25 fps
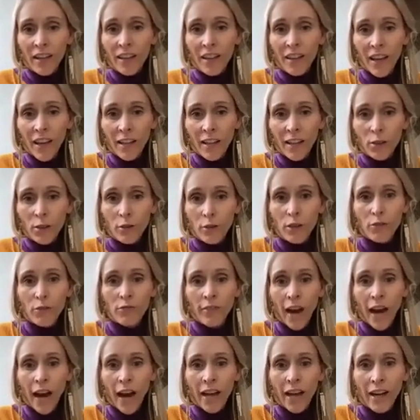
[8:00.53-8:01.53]
that you could
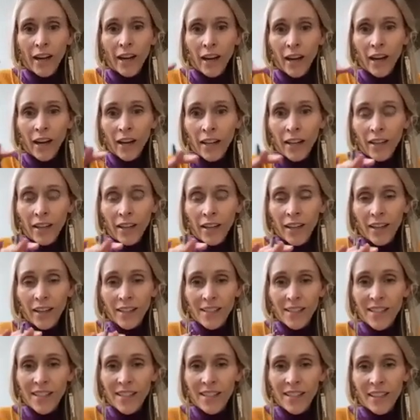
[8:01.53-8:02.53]
ride on
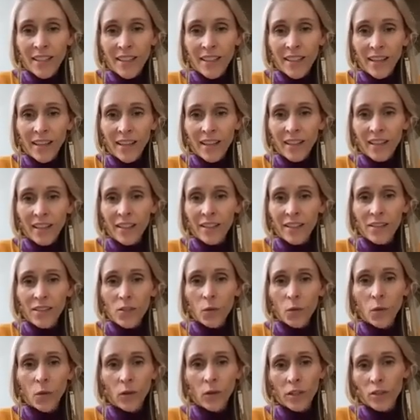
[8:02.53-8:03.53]
and see things,
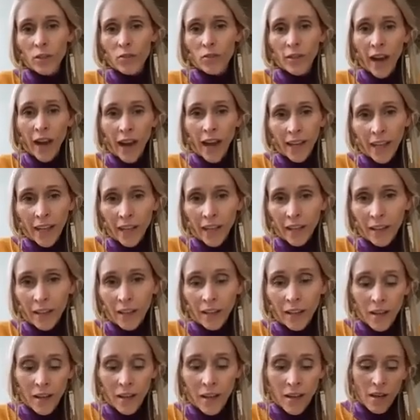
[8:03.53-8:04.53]
or a dragon.
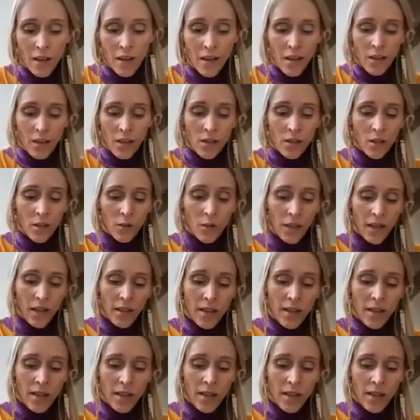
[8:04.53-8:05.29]
So in